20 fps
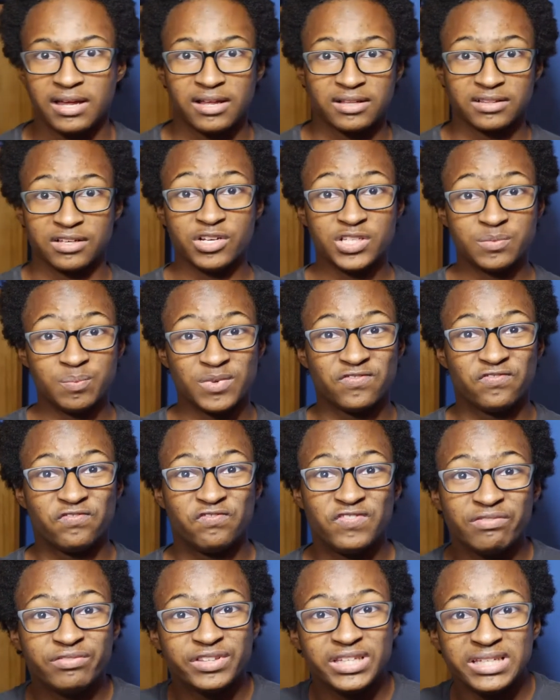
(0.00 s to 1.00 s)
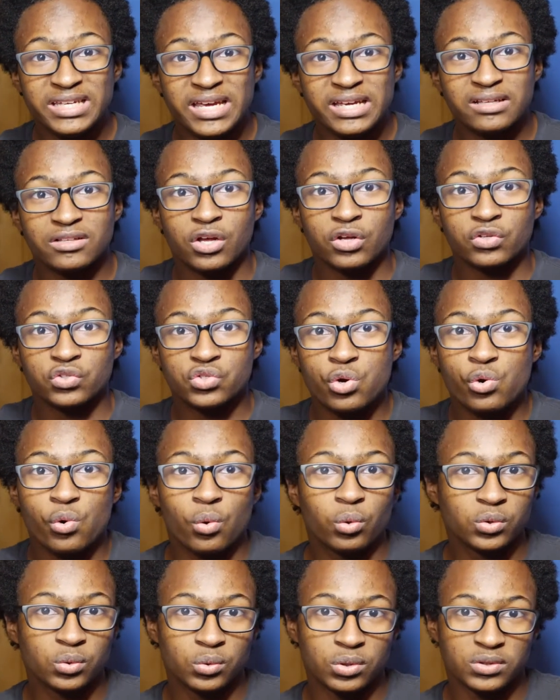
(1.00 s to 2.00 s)
There's been 58
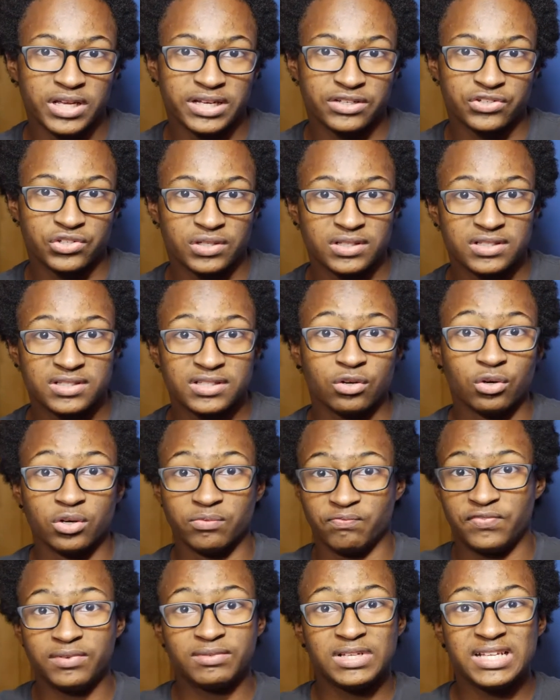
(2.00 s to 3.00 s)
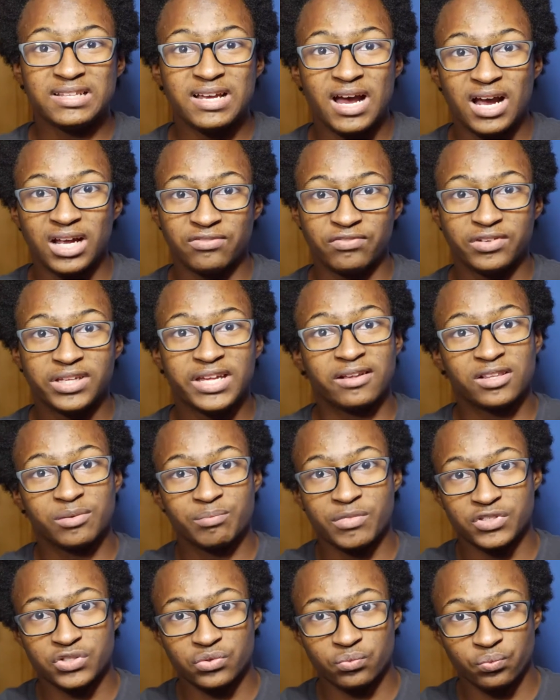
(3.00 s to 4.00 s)
total elections, or 59 if you count the
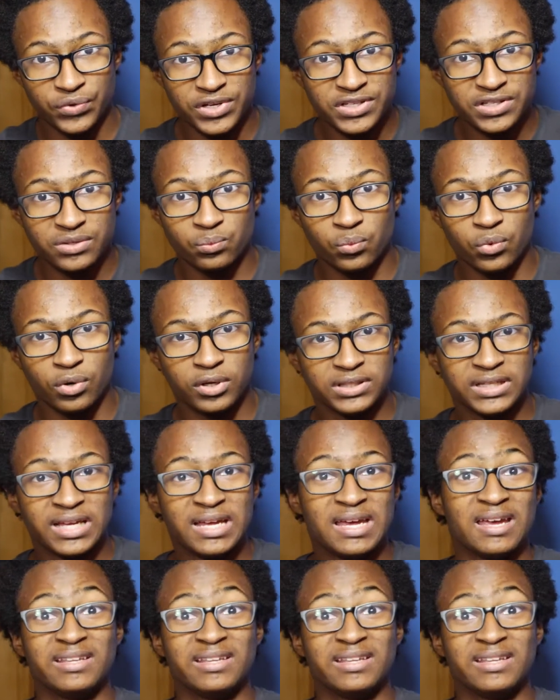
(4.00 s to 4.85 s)
most recent one,